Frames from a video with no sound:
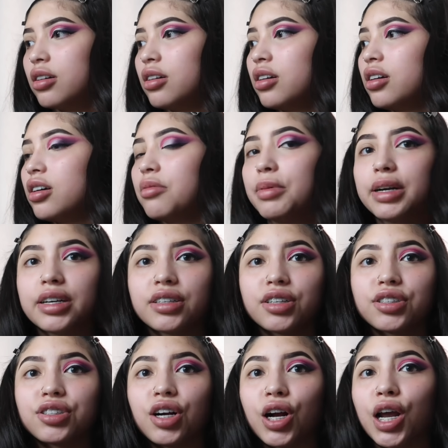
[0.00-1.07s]
Oh, my
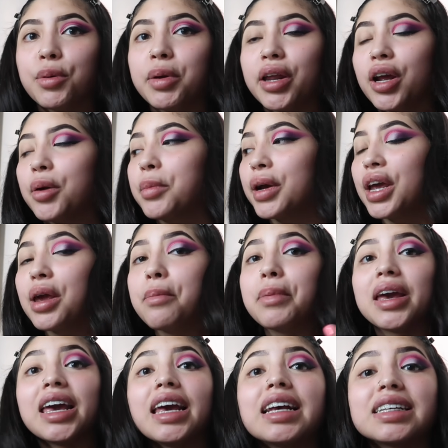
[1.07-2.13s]
sister's dog came in here, but he
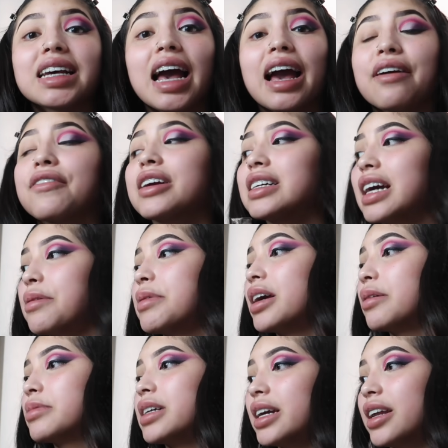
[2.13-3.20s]
pees every time he
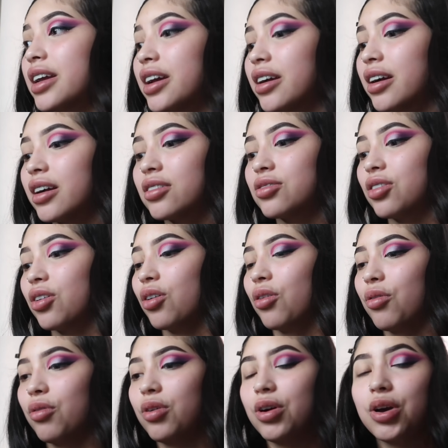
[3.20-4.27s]
comes in here,
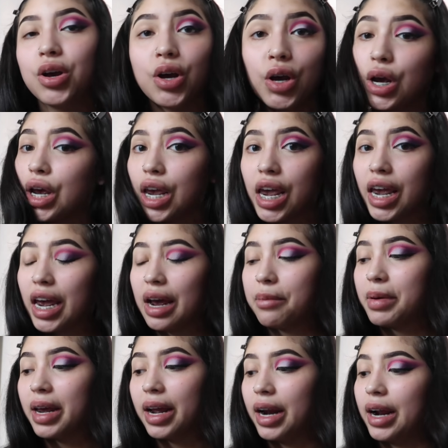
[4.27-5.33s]
so he
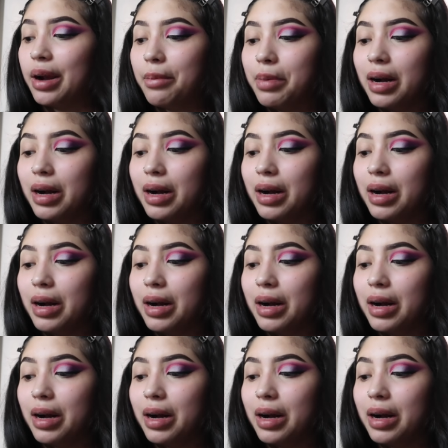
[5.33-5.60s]
can't be in here.